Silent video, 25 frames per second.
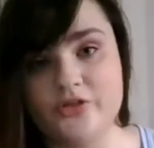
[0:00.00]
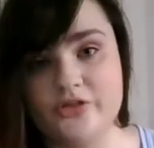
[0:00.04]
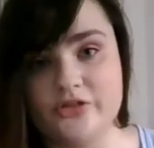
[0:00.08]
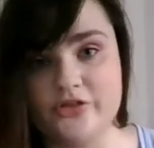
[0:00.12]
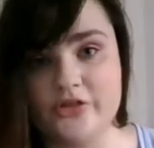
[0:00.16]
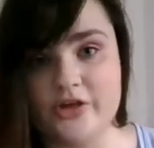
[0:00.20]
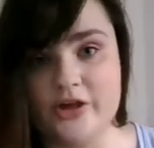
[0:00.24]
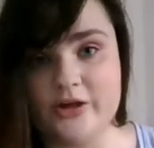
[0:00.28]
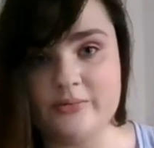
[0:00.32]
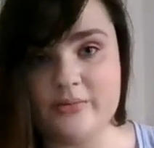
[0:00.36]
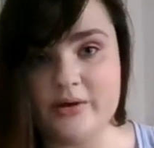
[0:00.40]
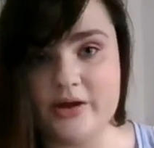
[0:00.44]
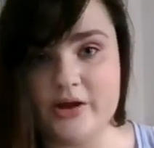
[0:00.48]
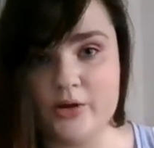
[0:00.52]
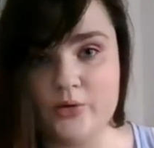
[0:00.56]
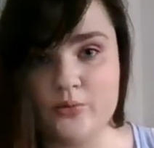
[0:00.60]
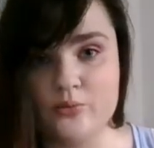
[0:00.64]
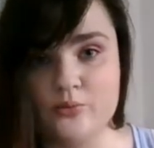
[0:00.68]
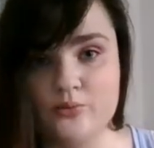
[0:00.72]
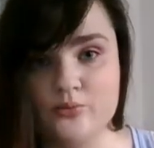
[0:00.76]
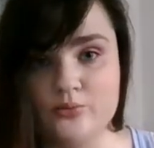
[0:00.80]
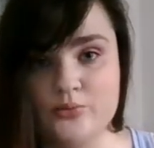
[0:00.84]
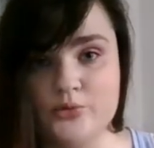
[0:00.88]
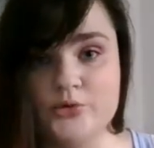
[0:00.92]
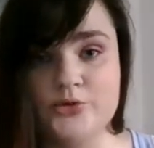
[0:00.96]
They may
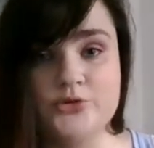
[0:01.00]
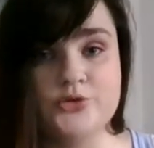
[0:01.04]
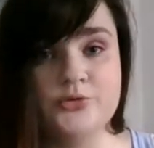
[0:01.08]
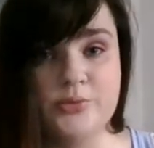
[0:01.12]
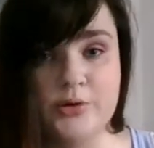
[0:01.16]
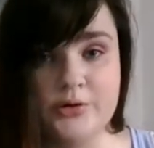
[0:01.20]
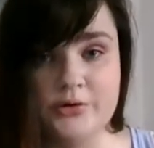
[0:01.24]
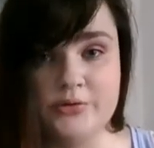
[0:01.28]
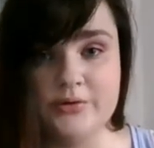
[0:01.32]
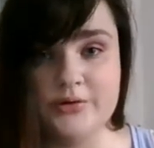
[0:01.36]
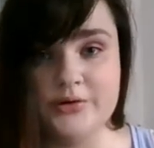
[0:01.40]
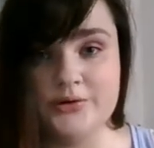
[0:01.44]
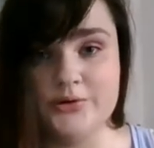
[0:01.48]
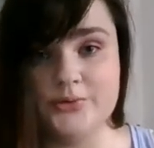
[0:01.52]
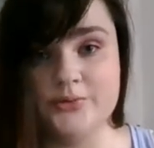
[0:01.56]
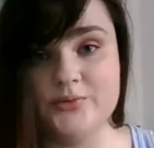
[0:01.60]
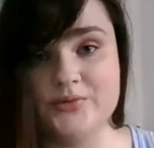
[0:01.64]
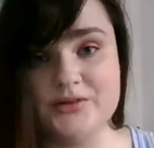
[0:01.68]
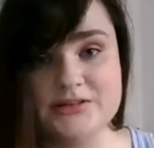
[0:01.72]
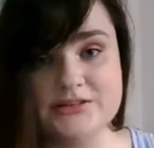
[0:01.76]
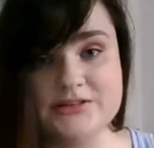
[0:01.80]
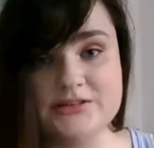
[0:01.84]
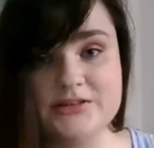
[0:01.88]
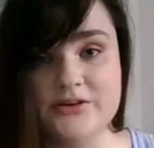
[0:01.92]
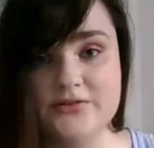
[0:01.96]
put you at greater
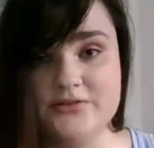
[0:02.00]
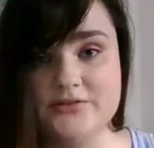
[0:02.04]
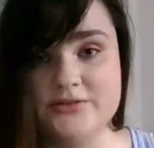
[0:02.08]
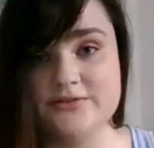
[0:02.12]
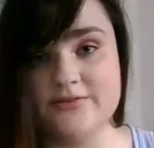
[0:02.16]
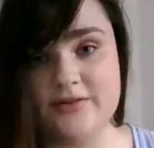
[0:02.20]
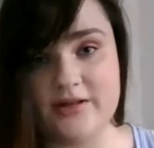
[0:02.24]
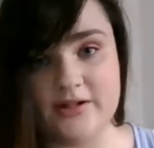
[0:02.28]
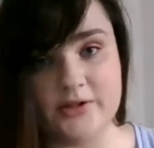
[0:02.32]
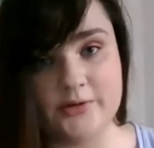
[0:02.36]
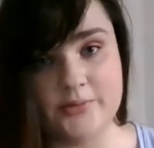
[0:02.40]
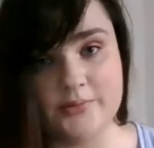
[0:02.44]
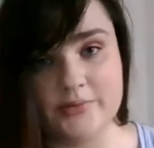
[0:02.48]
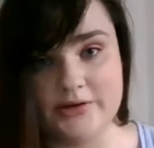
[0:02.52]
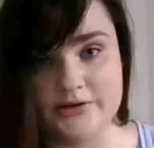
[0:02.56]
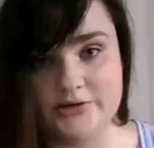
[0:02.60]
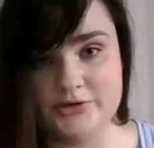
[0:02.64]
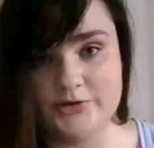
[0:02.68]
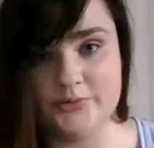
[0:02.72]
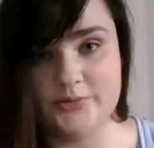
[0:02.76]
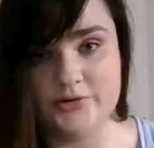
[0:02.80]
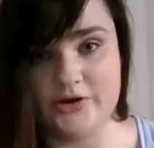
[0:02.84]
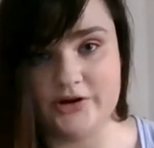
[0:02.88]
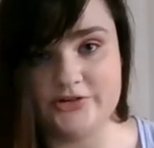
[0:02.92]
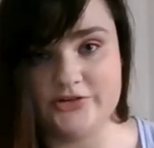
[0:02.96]
risk of developing
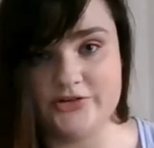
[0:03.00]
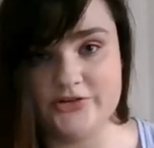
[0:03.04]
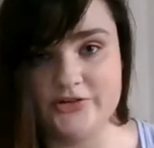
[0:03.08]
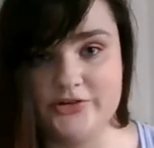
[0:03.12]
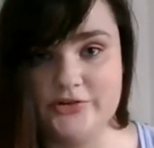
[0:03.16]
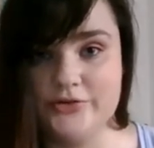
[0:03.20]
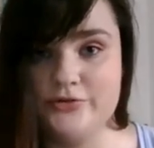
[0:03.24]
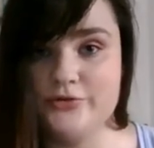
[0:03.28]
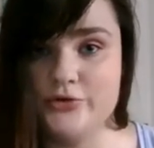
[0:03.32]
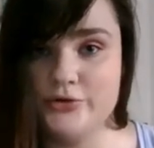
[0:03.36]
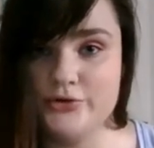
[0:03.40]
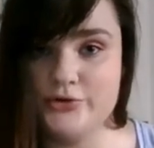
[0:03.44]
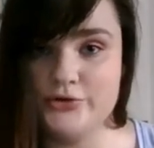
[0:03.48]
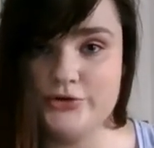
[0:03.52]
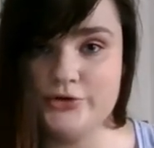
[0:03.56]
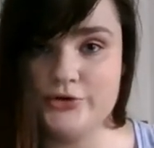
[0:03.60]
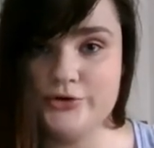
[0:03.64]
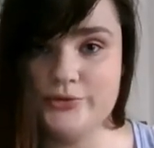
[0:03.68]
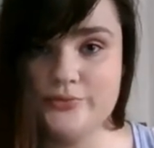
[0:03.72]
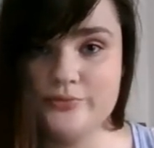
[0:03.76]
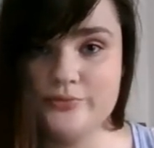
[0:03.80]
depression in the future.